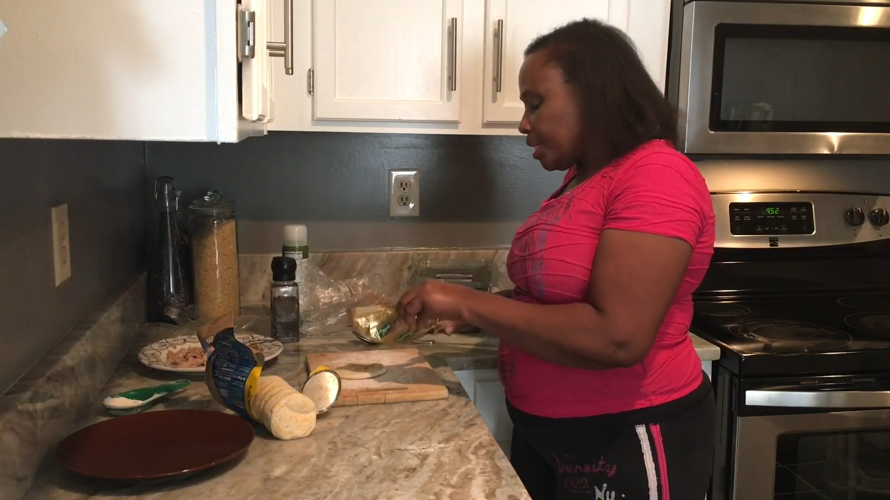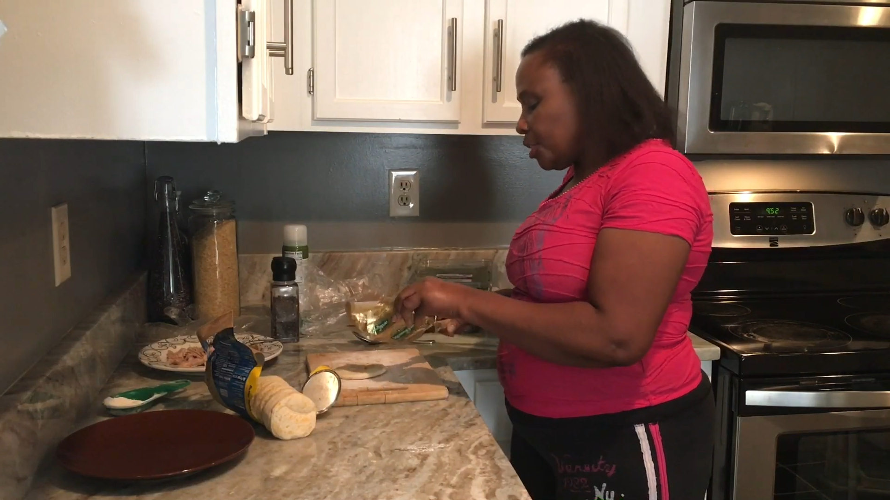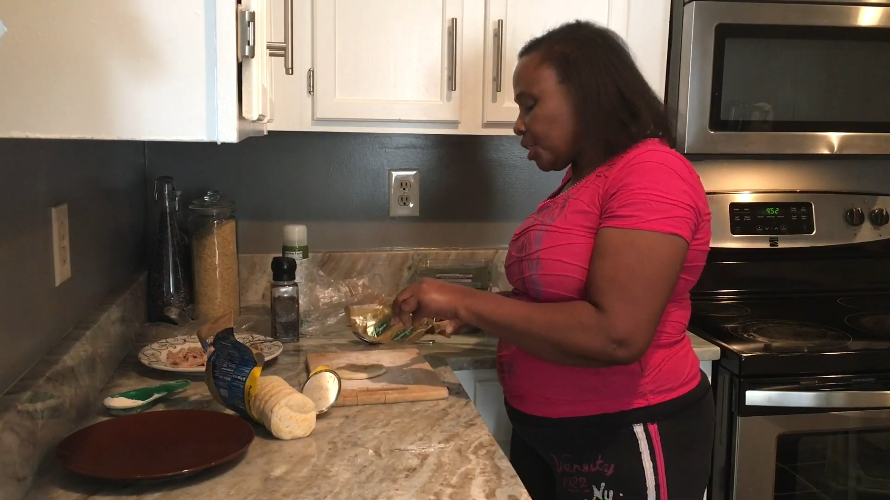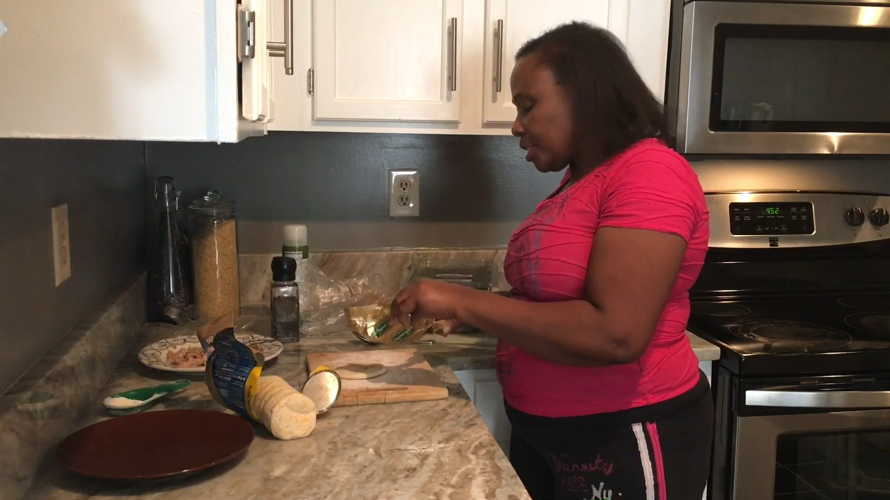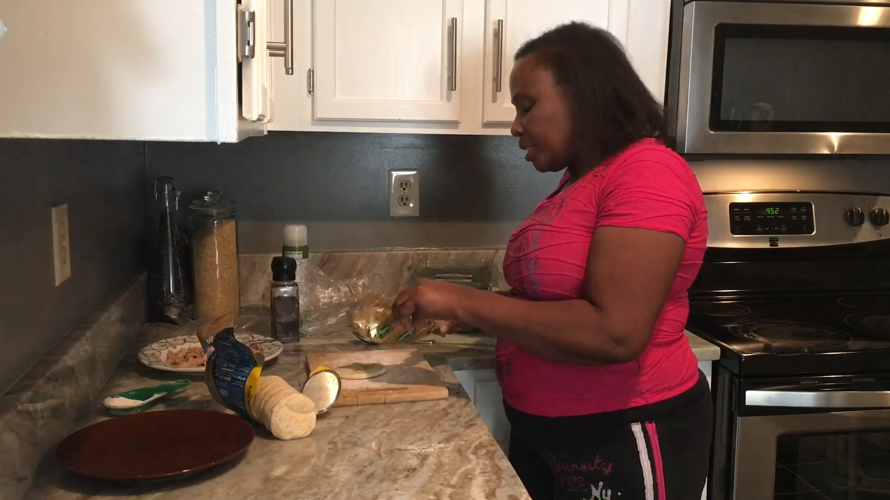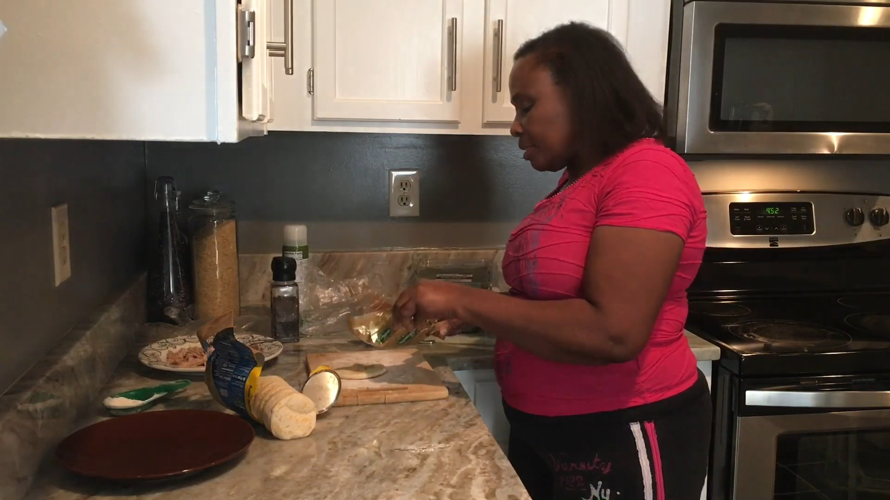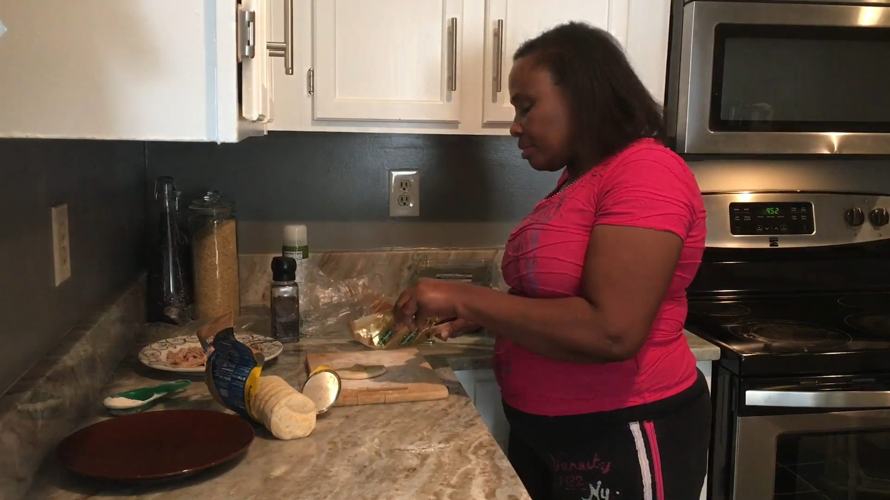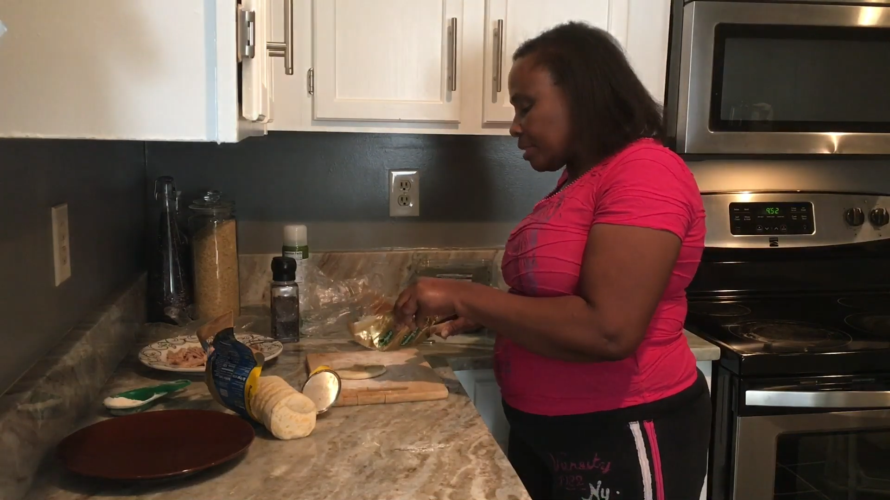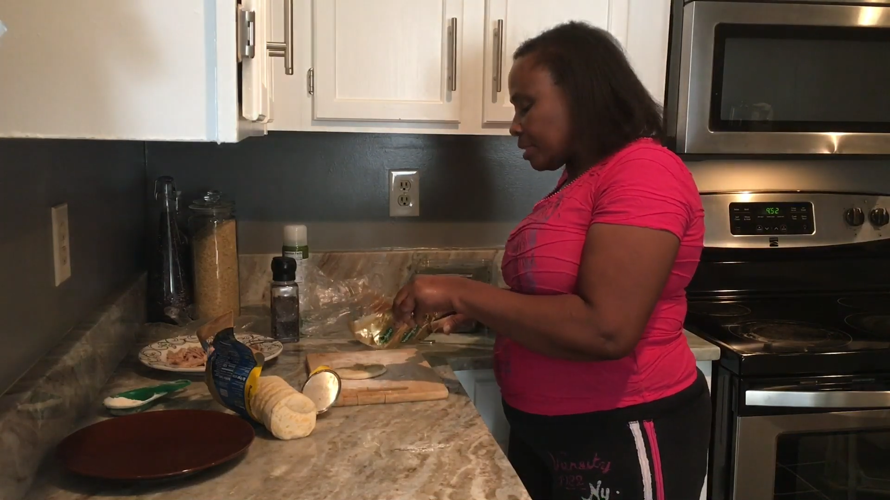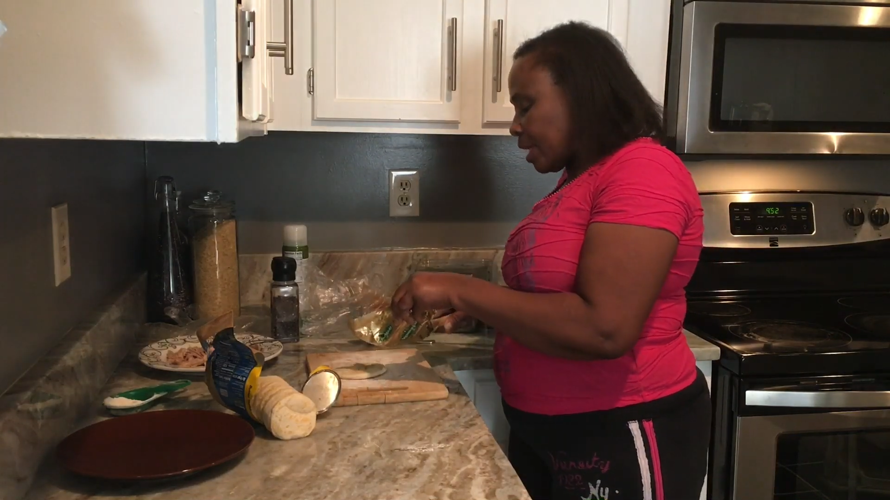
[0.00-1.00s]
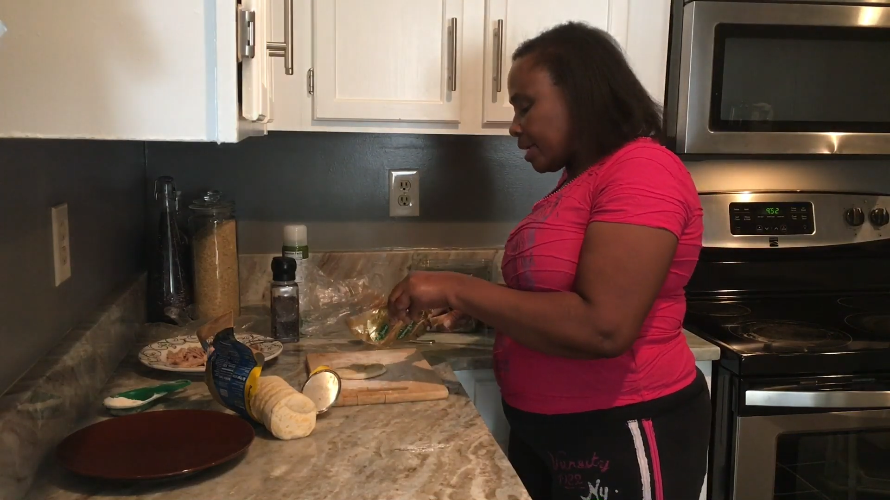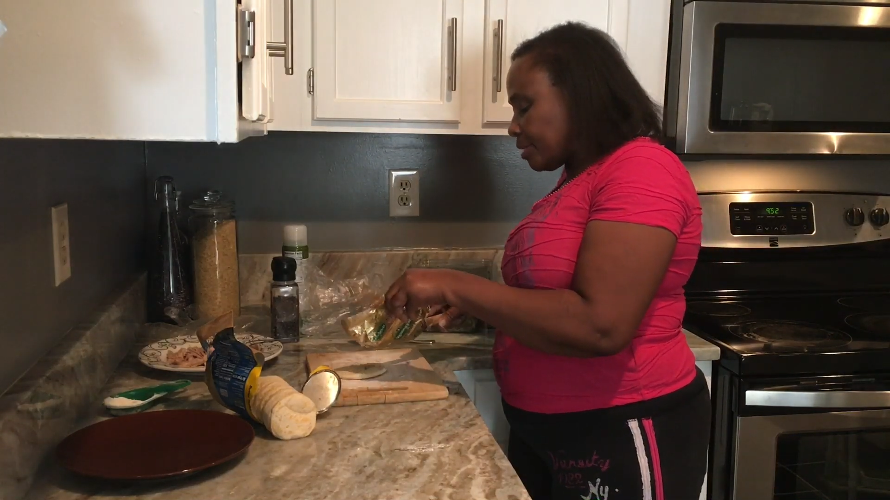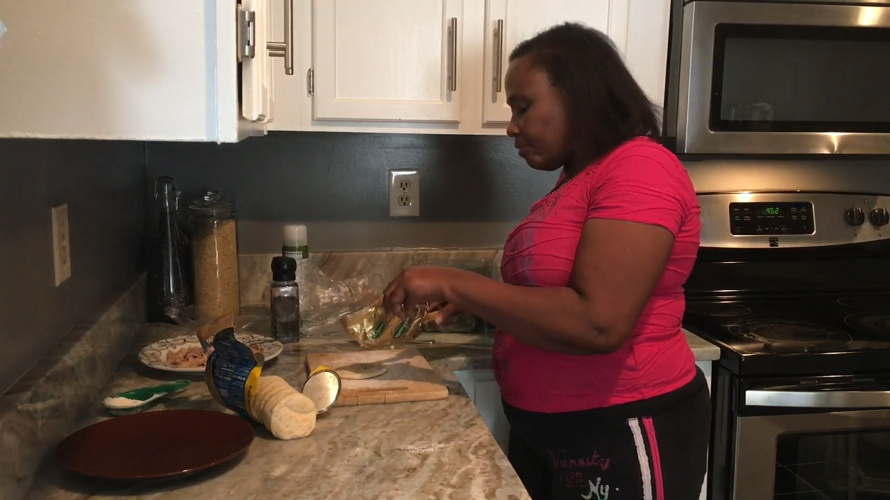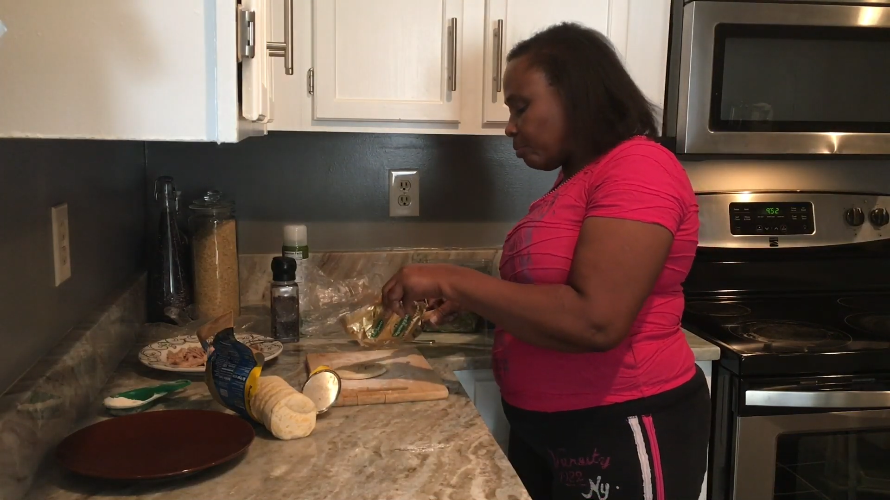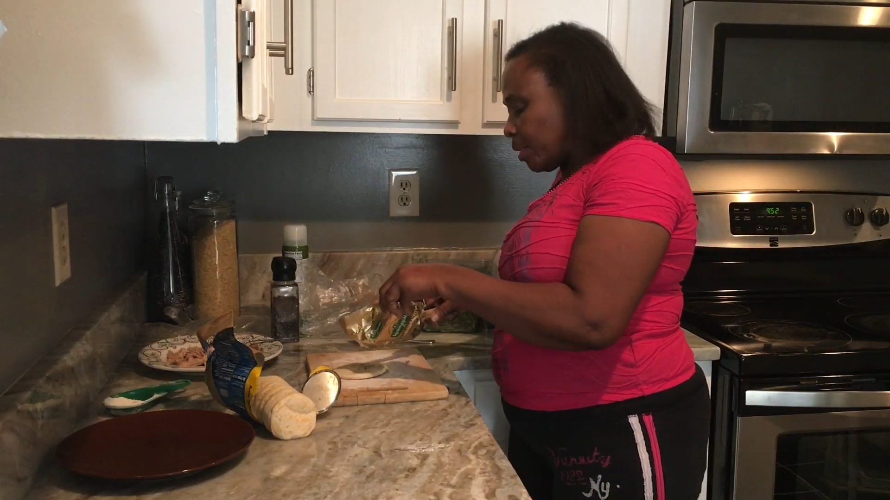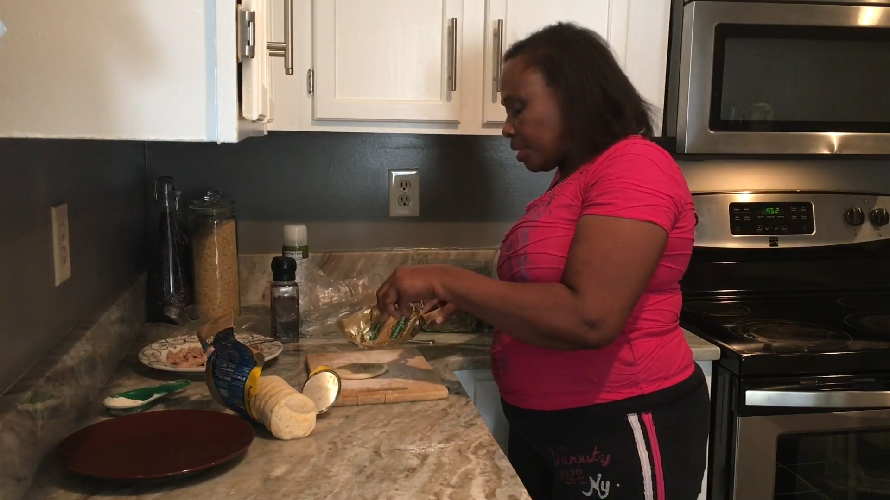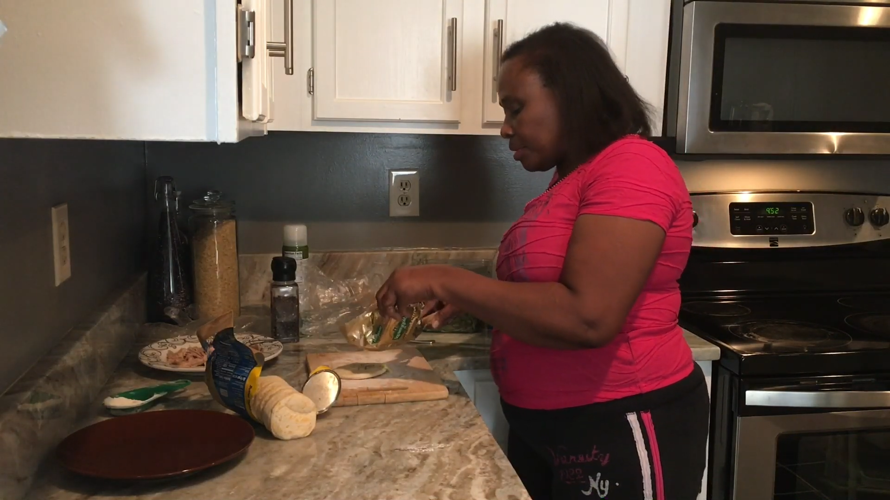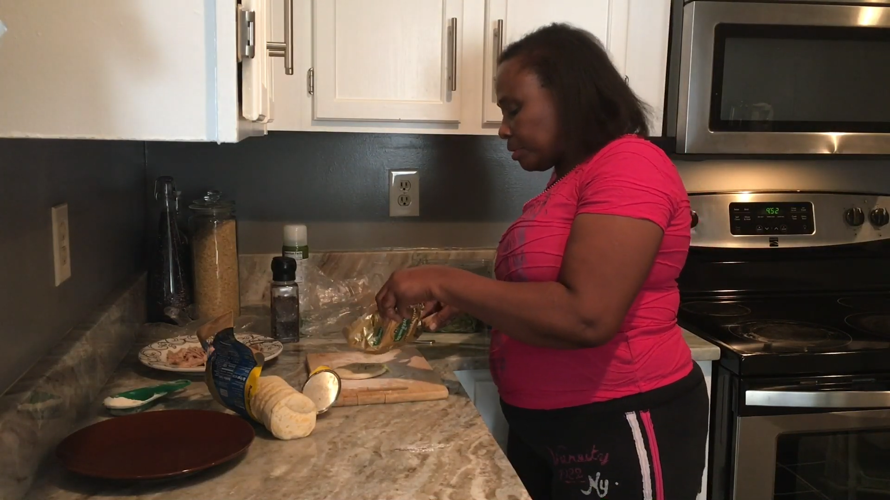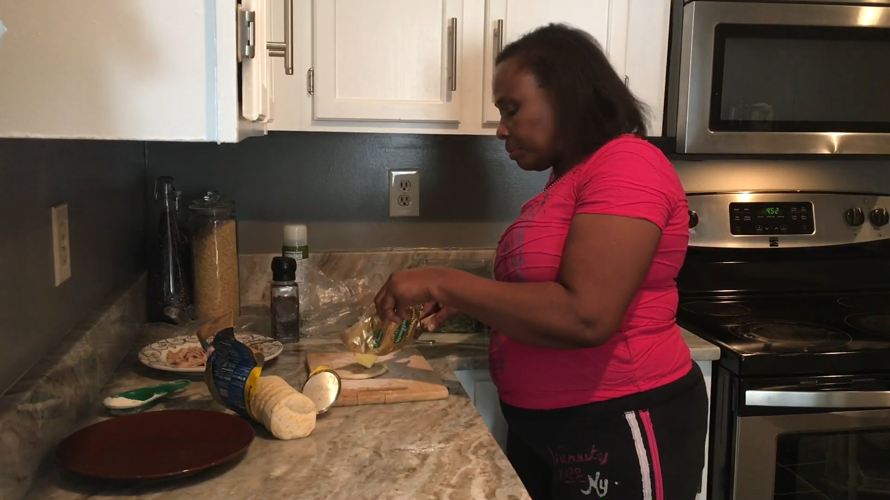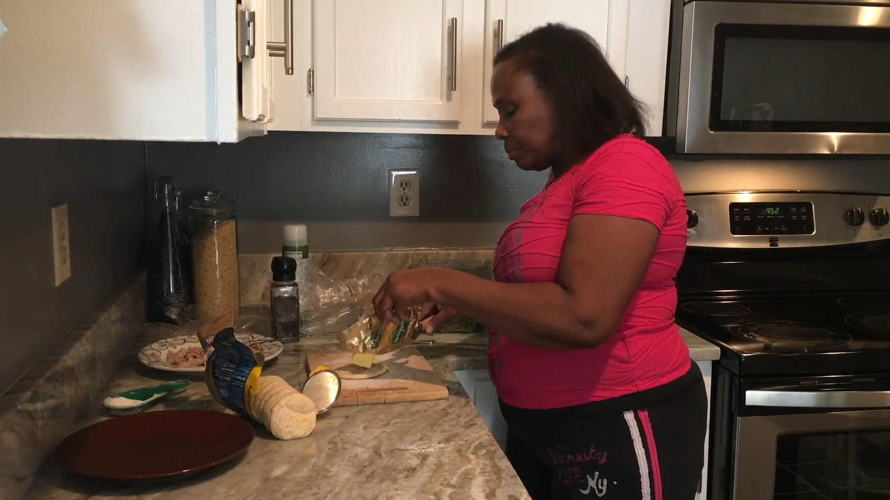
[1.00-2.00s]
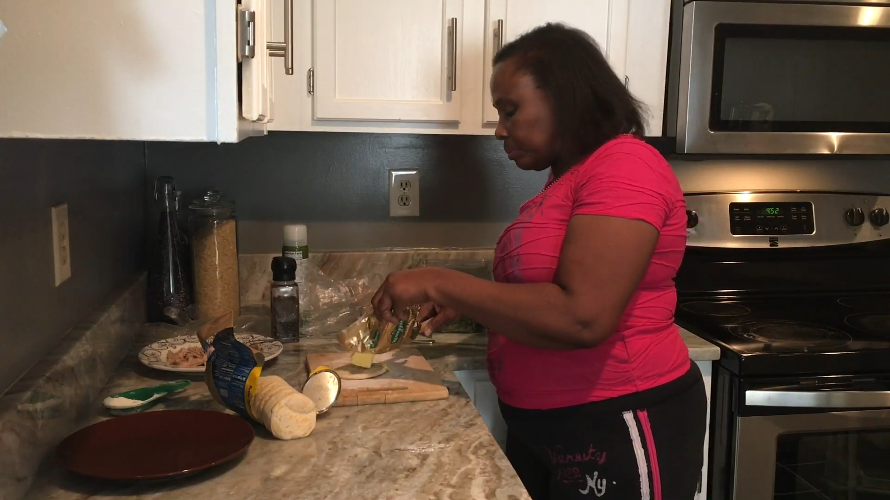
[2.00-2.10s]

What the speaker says: just a little slice of butter.